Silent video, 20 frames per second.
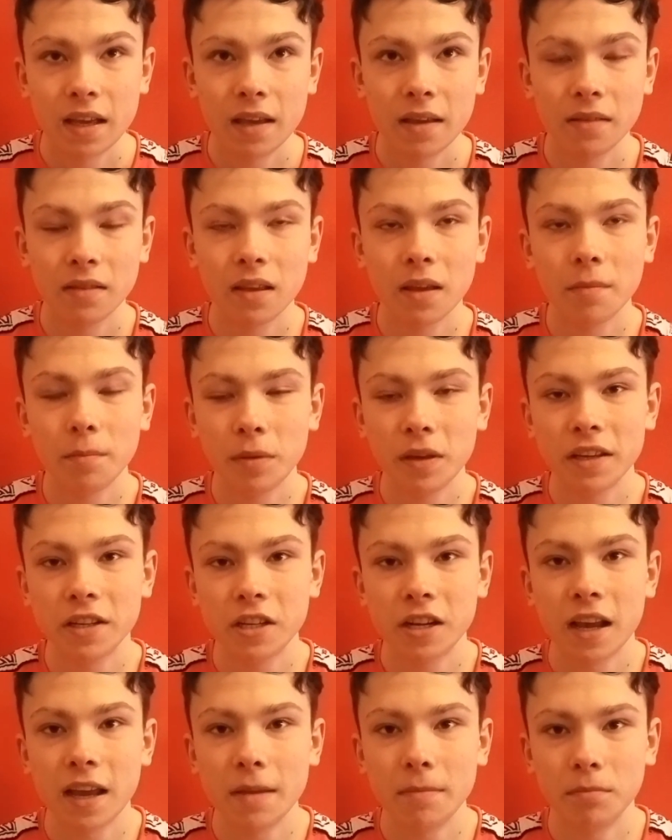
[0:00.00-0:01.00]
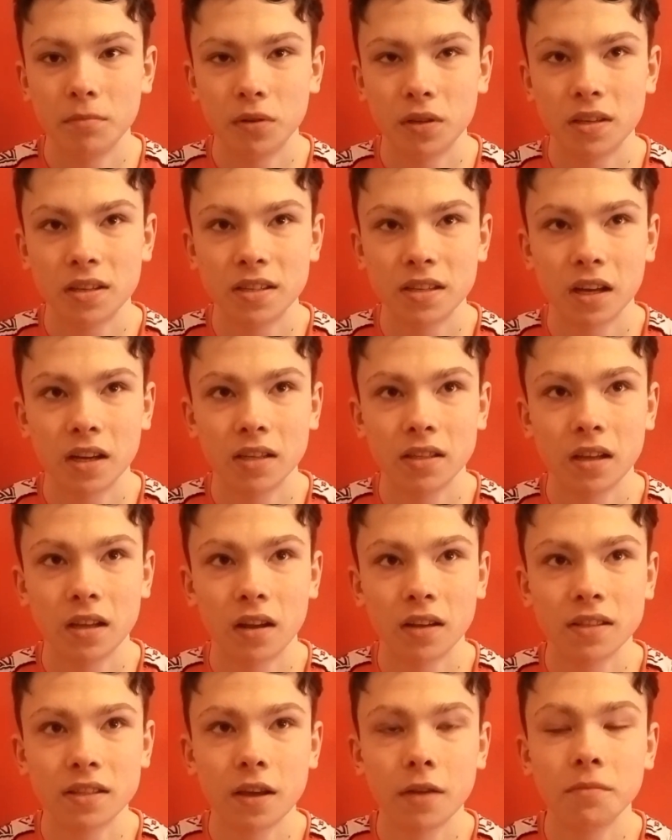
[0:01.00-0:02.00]
it'd be a shame because I,
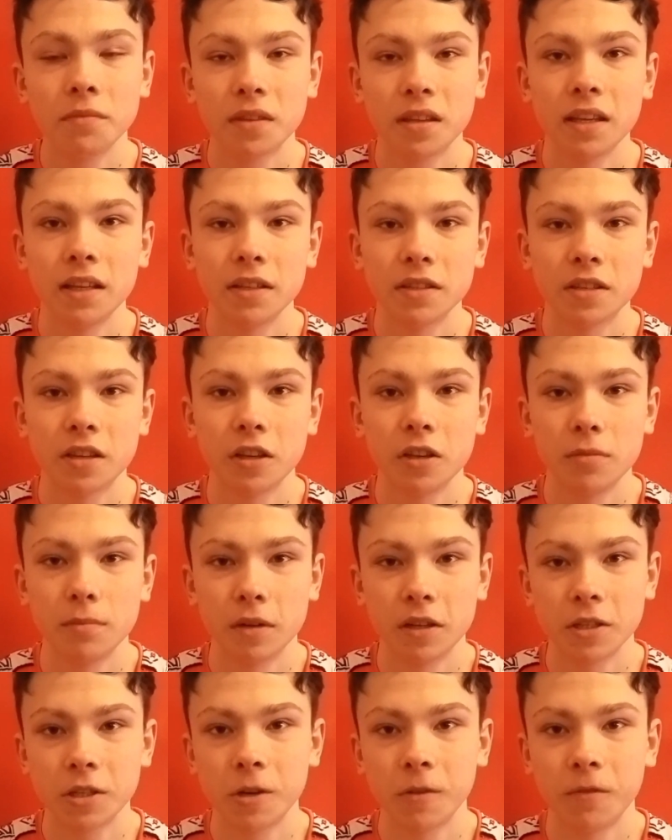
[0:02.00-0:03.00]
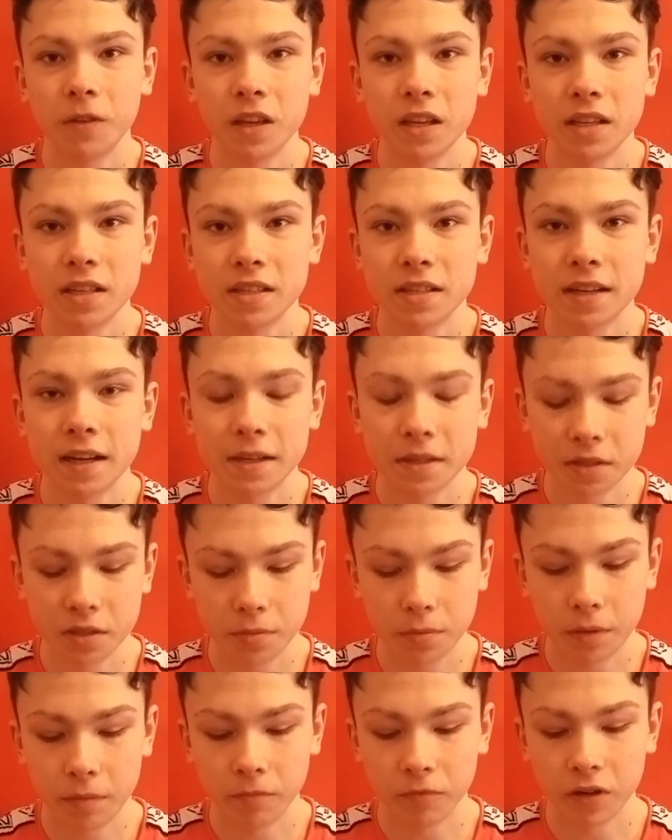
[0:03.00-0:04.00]
I don't think too much of it is down
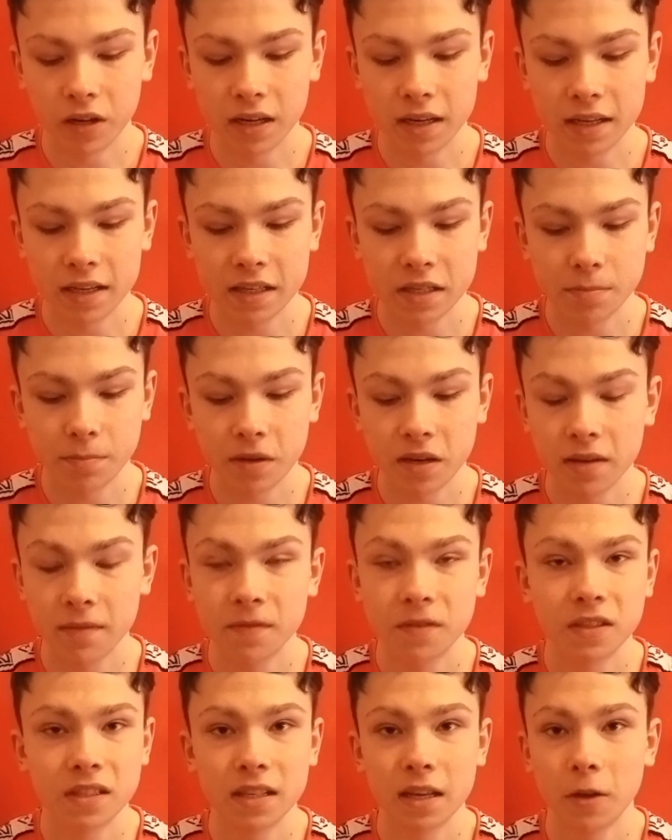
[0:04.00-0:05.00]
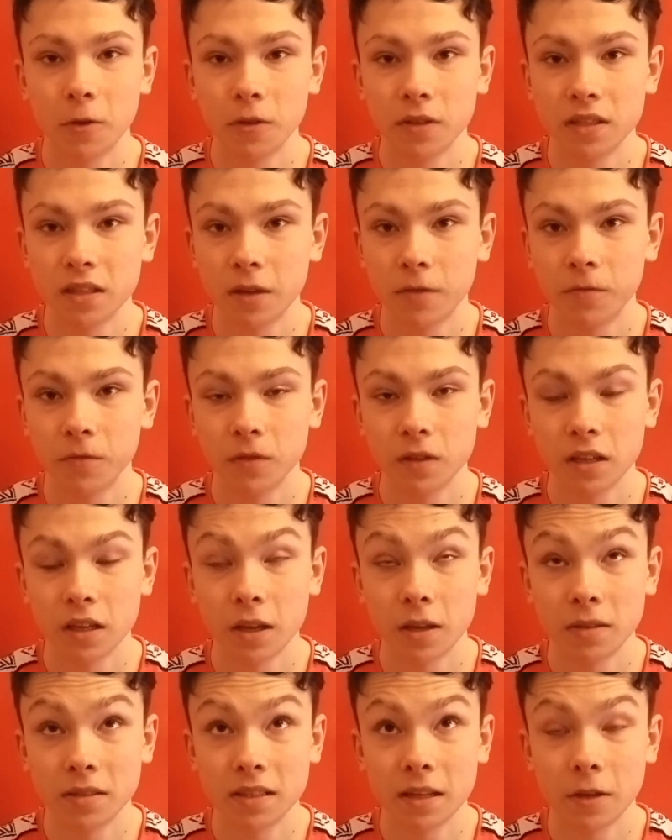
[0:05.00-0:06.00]
to him really he's been dealt a, duff,
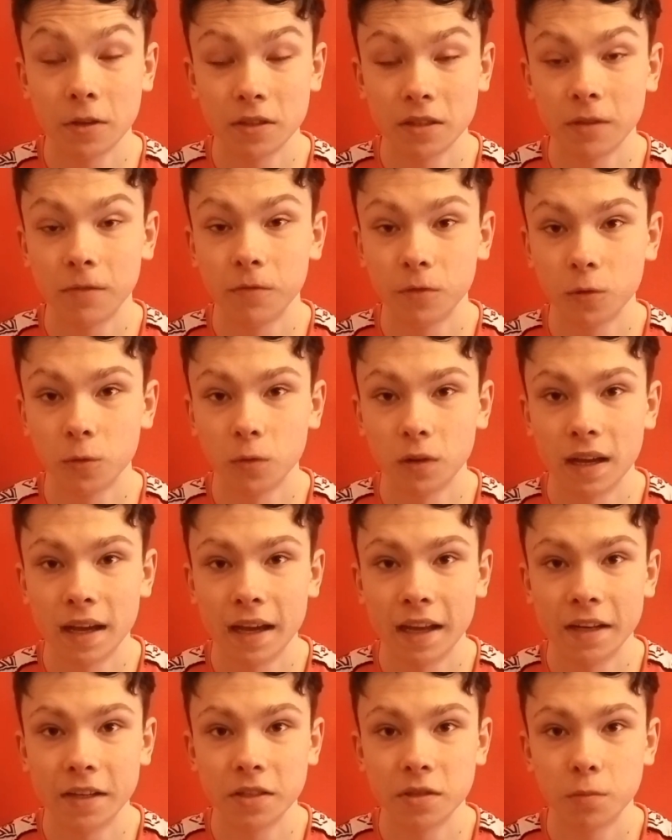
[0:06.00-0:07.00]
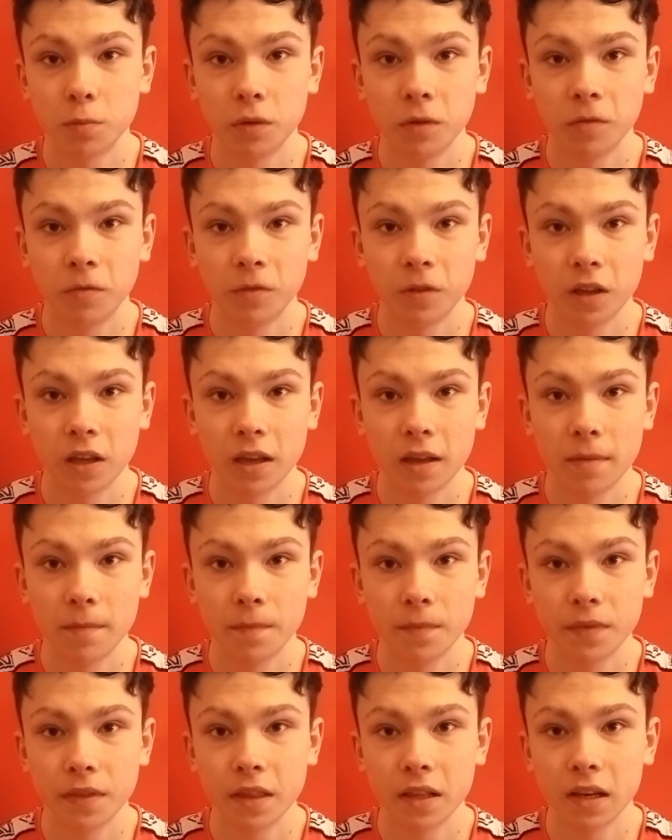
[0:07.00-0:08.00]
uh, dealt a difficult hand with
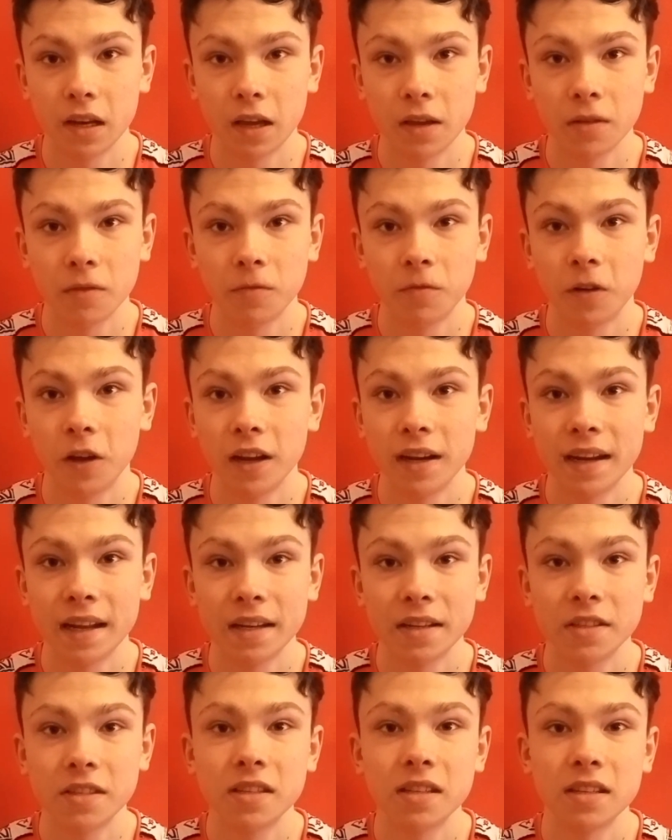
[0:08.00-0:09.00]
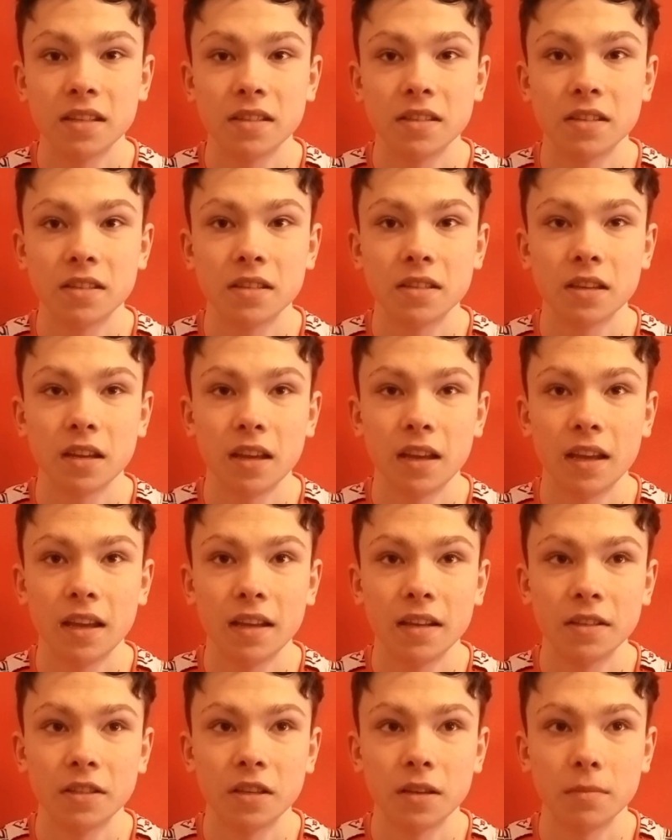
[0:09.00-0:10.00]
um, like the finances uh,
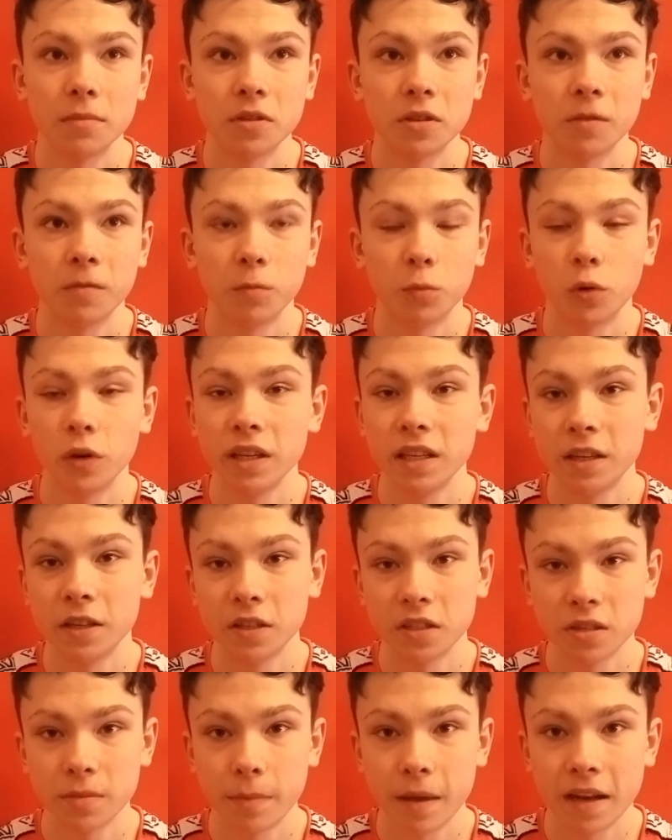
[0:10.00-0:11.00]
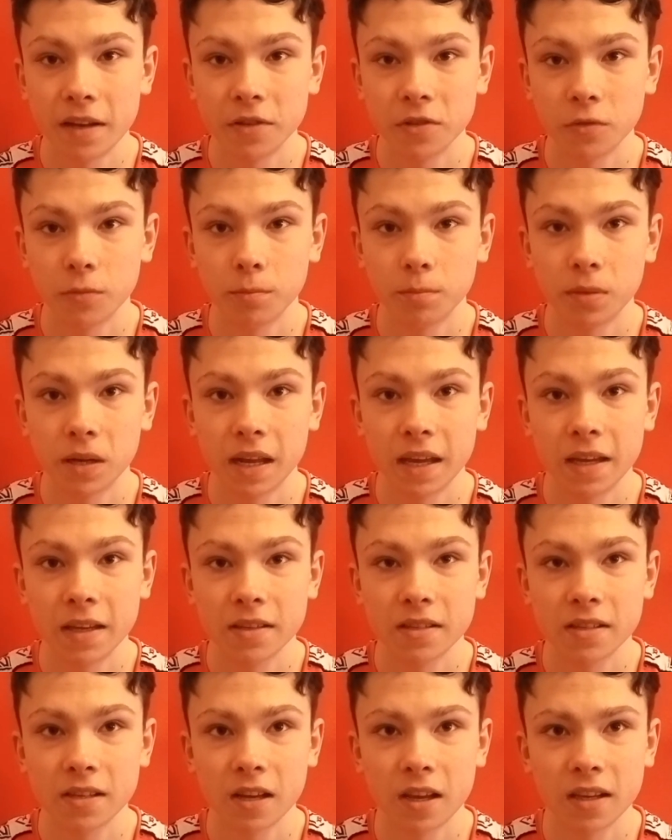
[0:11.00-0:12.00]
in terms of what he can spend on
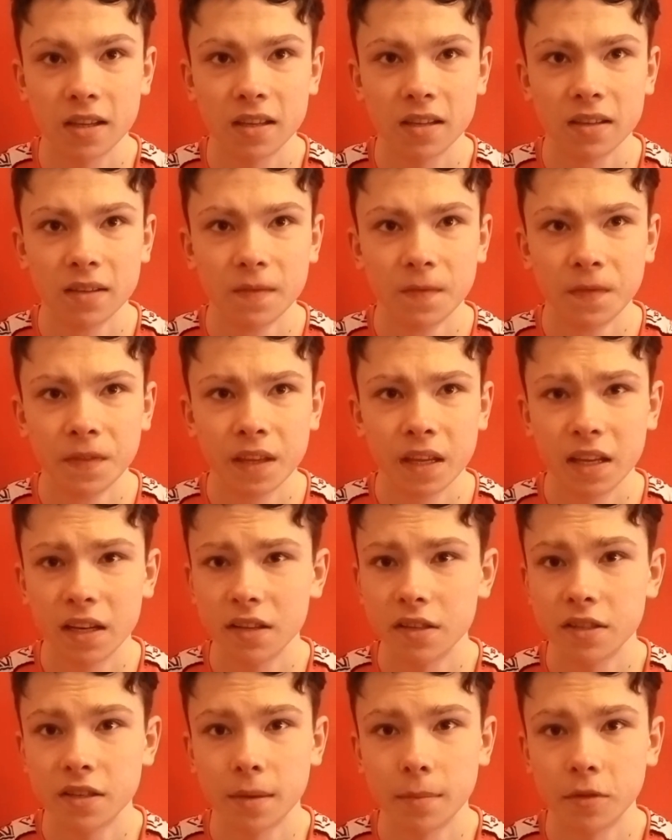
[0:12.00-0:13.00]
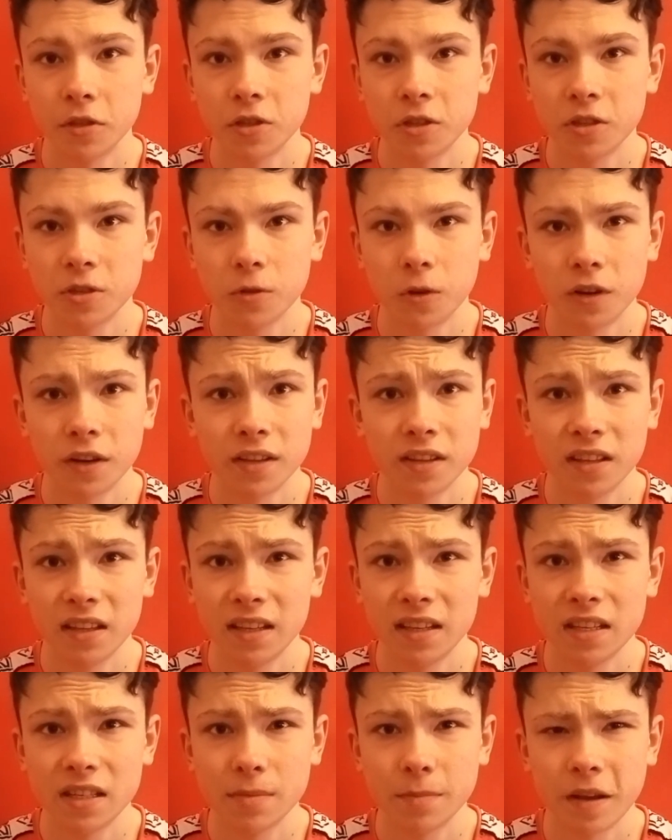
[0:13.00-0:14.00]
players like in the summer just gone I
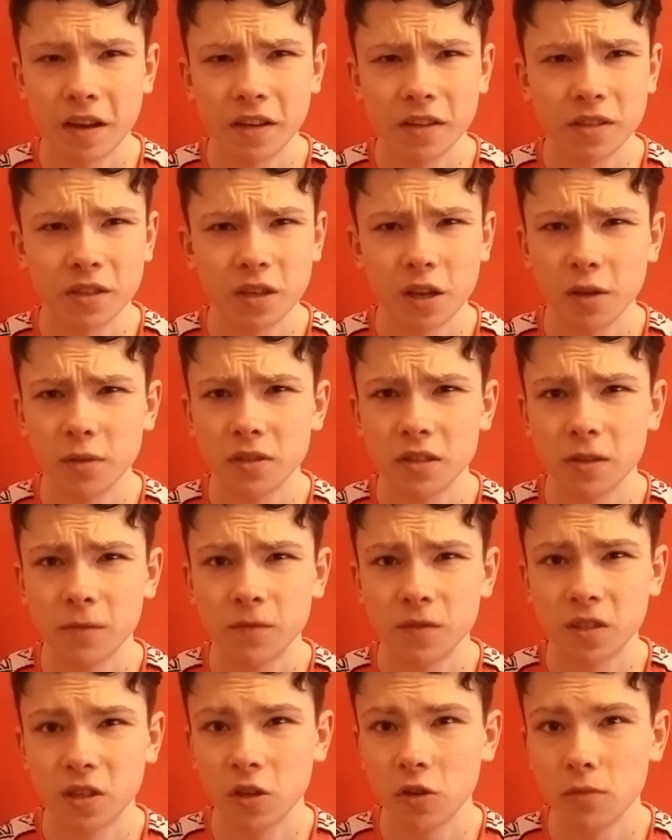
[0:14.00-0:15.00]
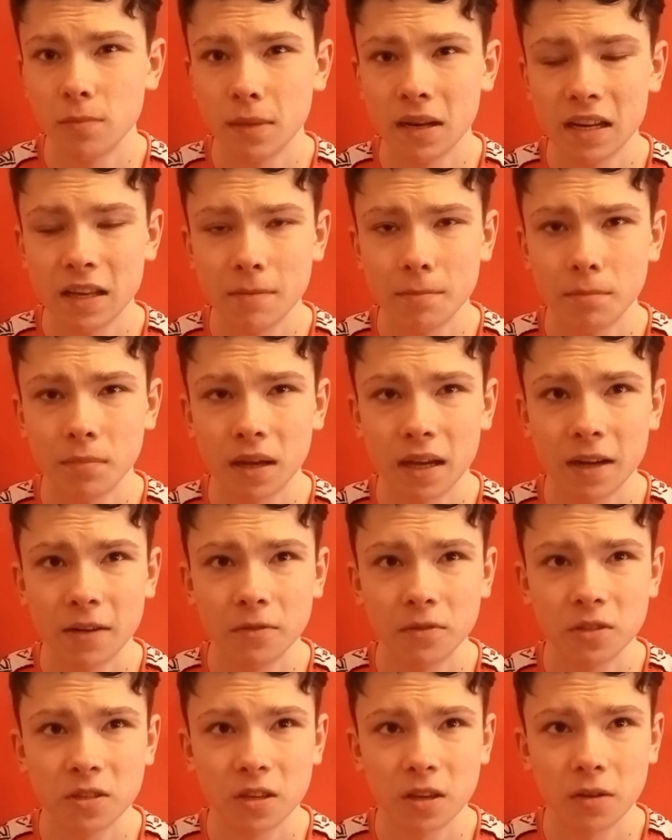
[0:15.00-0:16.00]
think he spent a total of 2 million
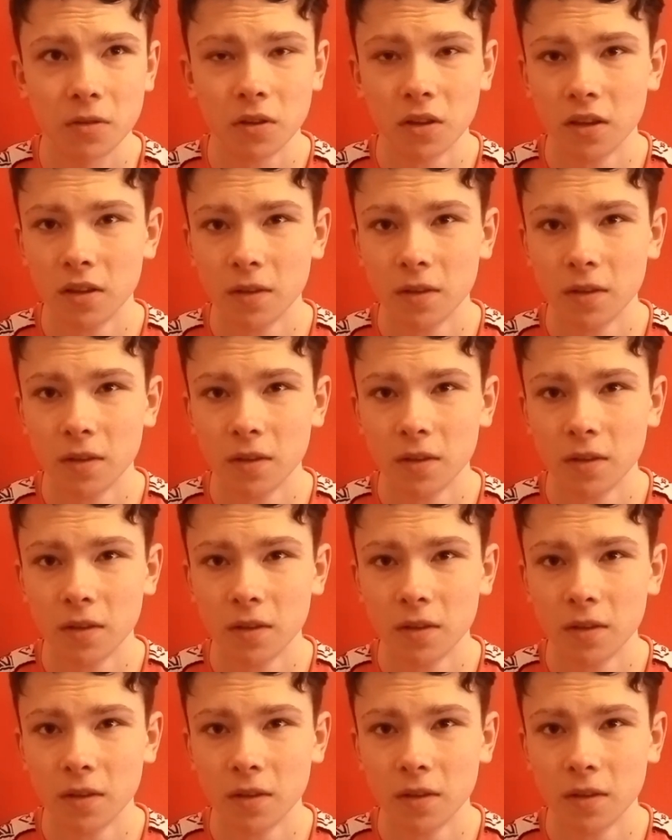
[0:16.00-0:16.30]
pounds so